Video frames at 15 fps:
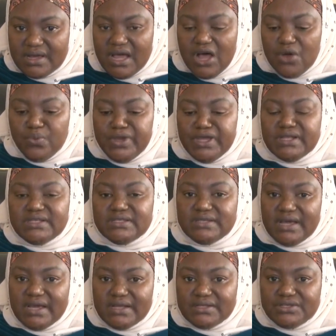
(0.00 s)
And we
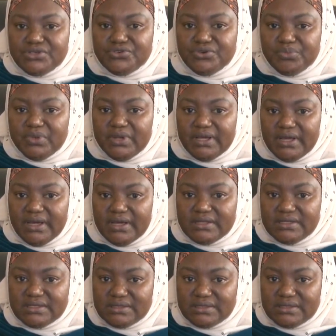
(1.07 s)
intend to replicate